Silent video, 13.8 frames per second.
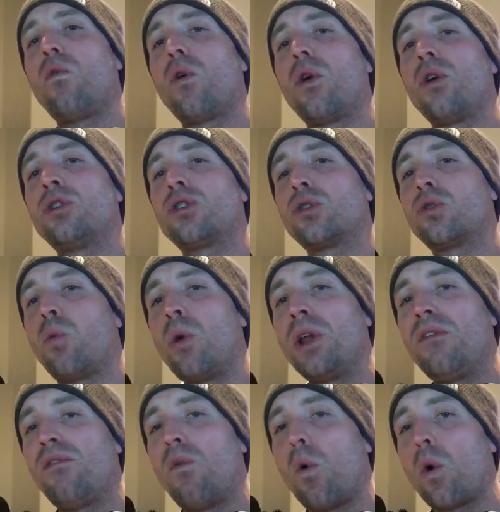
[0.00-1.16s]
words, or
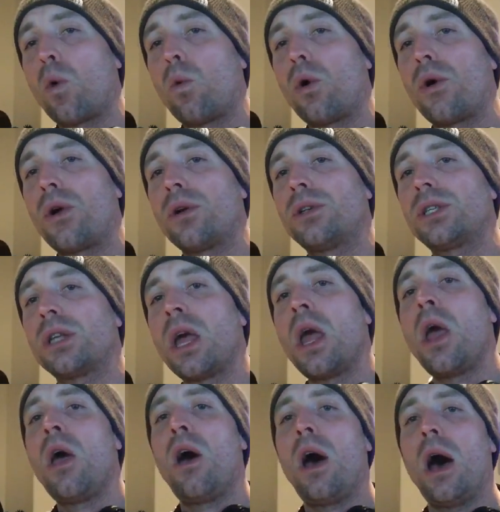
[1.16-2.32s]
24 words
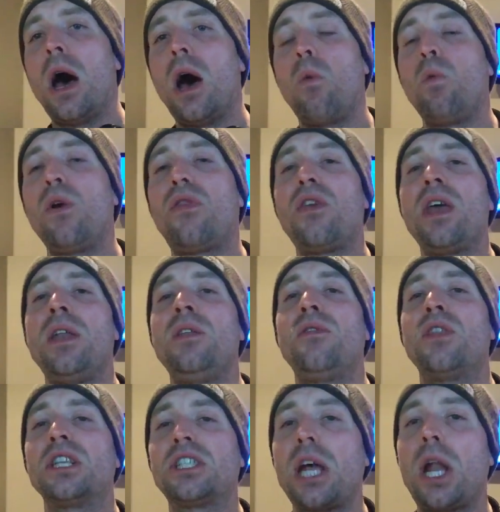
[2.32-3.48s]
within
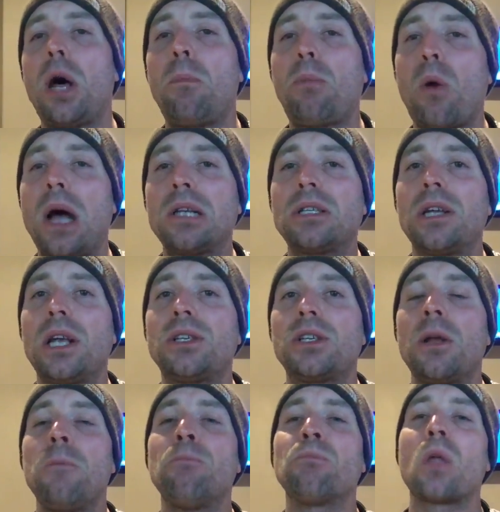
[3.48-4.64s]
the setup
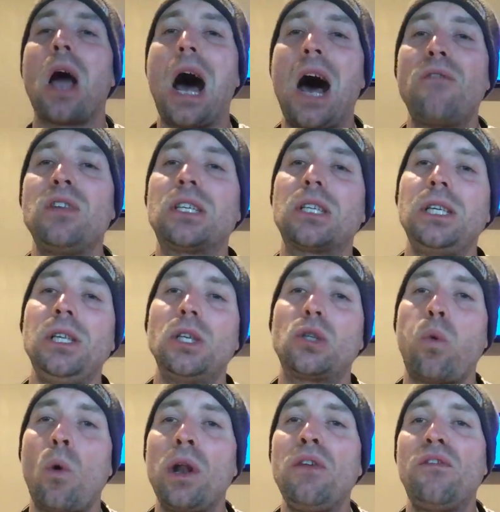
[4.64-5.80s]
process. Obviously, the
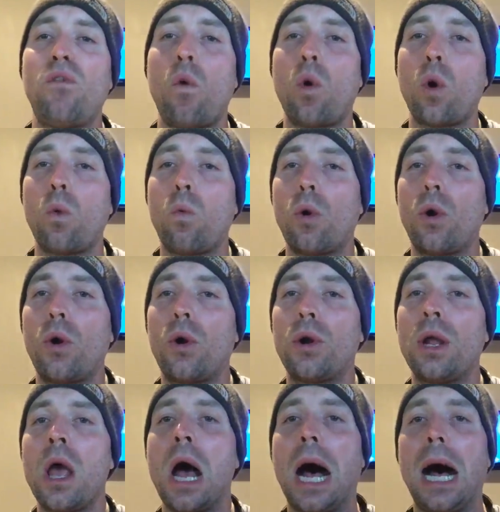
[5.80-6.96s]

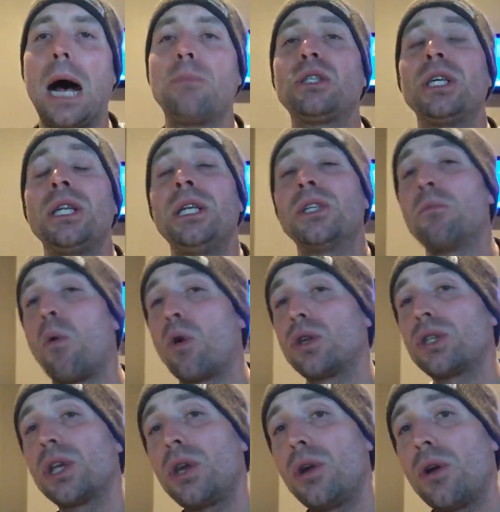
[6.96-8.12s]
24-word option is more
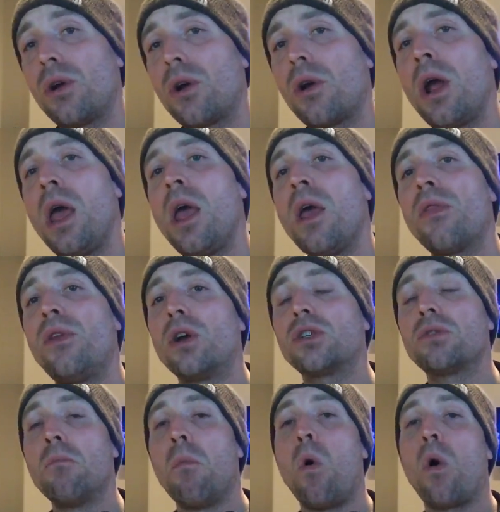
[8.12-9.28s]
secure.
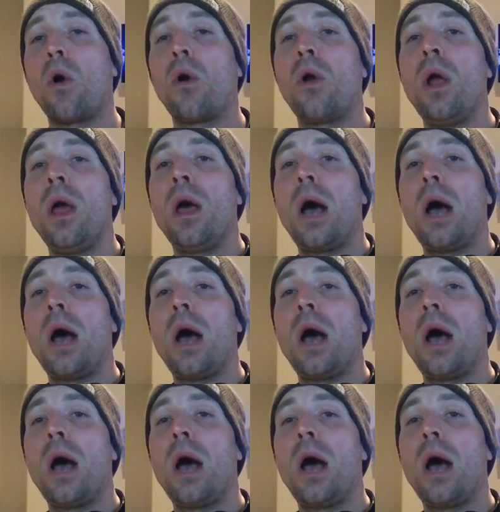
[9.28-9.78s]
There's more